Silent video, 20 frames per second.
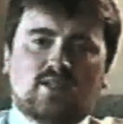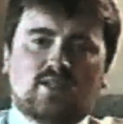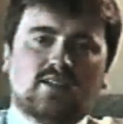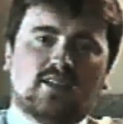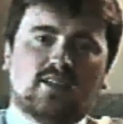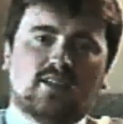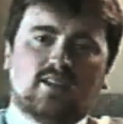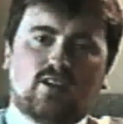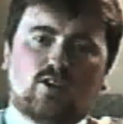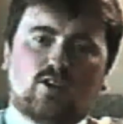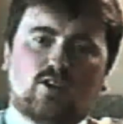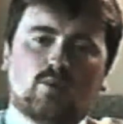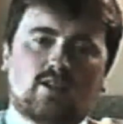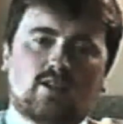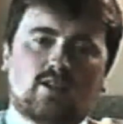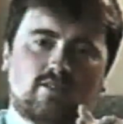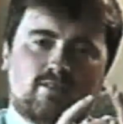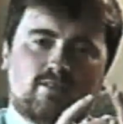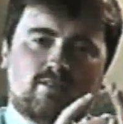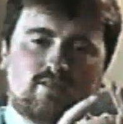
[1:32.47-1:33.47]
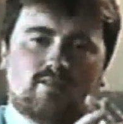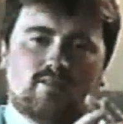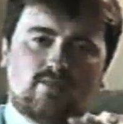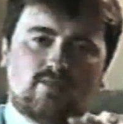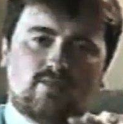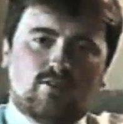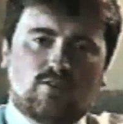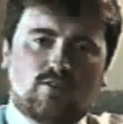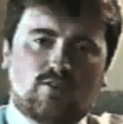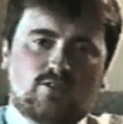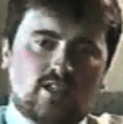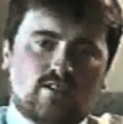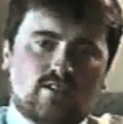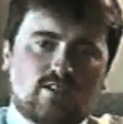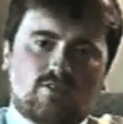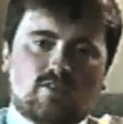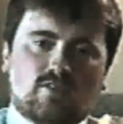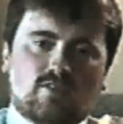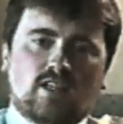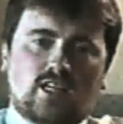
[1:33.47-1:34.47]
and I don't know if you've
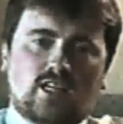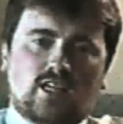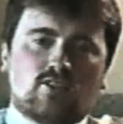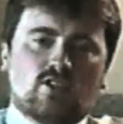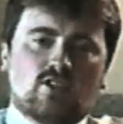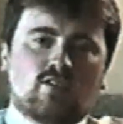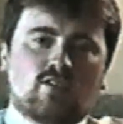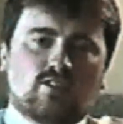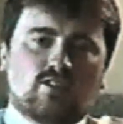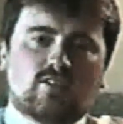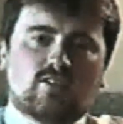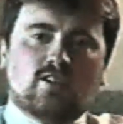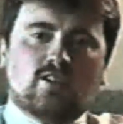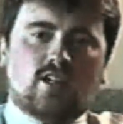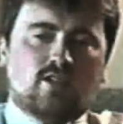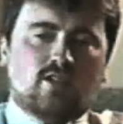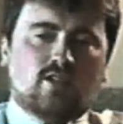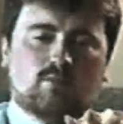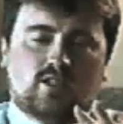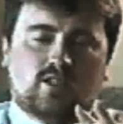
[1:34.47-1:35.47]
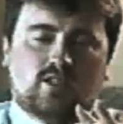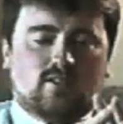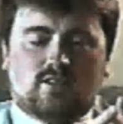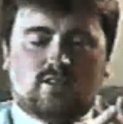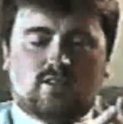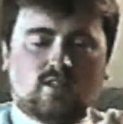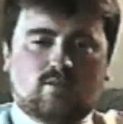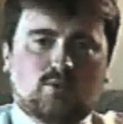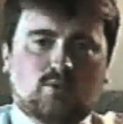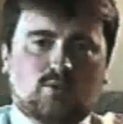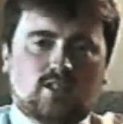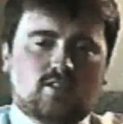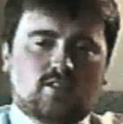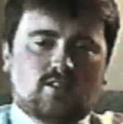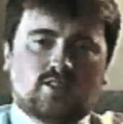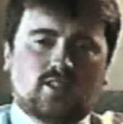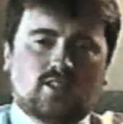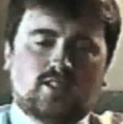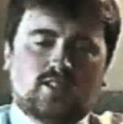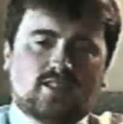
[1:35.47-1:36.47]
seen 15 engineers excited, but it's not a pretty
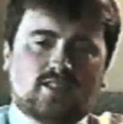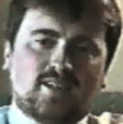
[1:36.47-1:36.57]
sight.